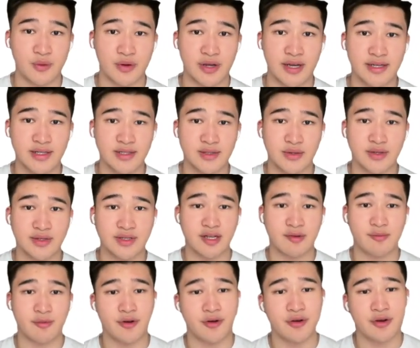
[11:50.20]
Okay, so this
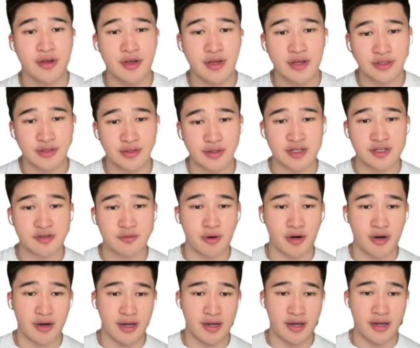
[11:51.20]
is
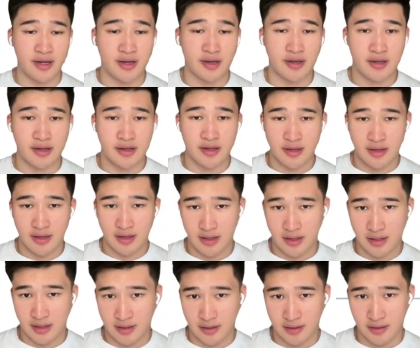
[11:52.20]
part A,
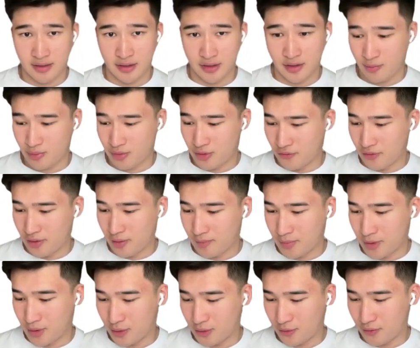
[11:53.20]

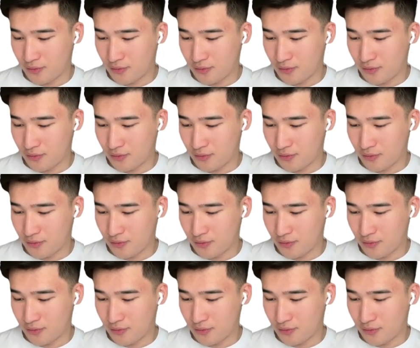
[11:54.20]
proving